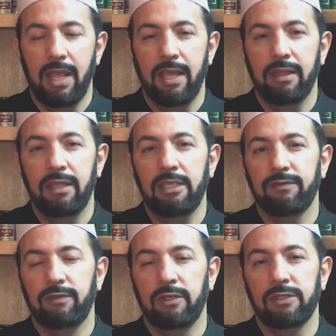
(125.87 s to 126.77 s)
And these
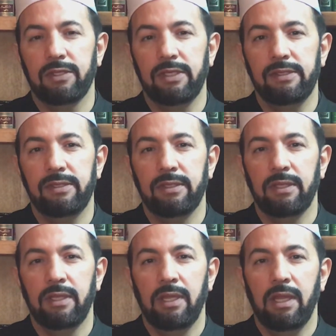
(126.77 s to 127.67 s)
verses
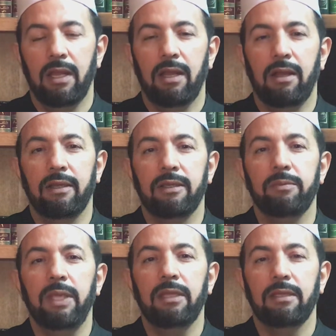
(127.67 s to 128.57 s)
are
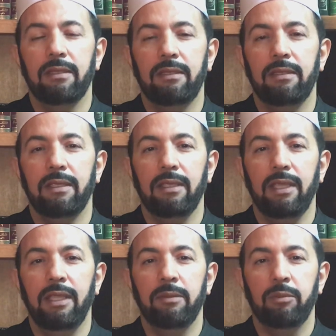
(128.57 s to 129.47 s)
repeated
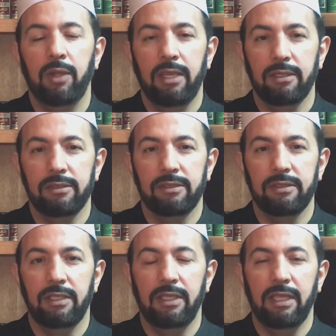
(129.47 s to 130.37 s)
in
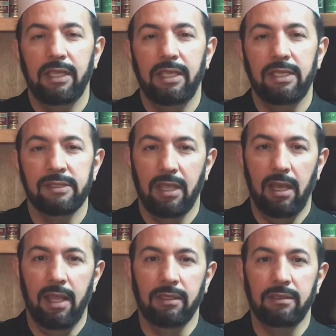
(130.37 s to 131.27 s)
prayers, in
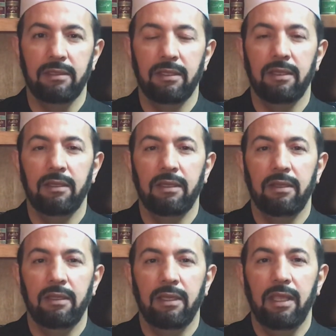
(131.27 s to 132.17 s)
salat,
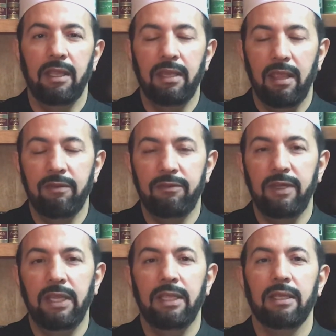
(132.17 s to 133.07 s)
in
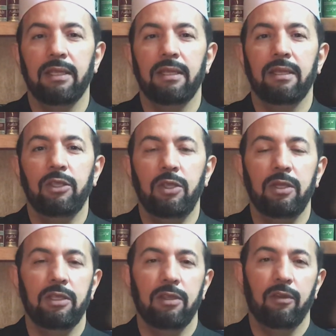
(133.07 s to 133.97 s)
every
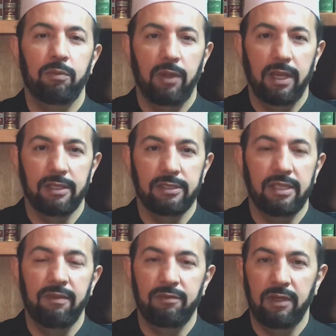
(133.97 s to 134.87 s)
unit of prayers,
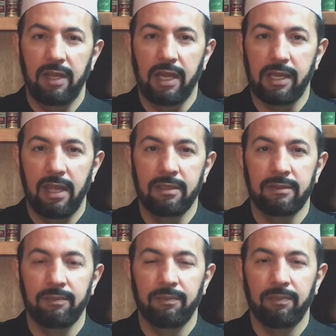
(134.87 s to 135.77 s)
every rak'ah,
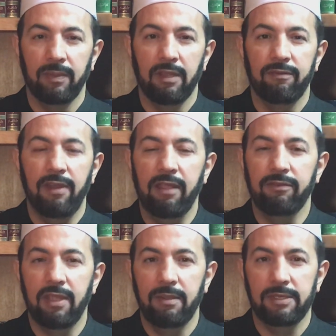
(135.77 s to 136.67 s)

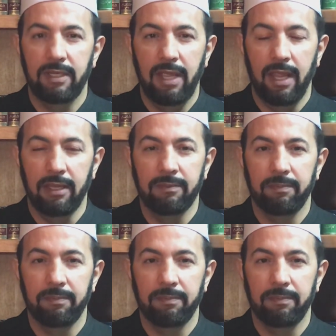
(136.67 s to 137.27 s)
5 times a day.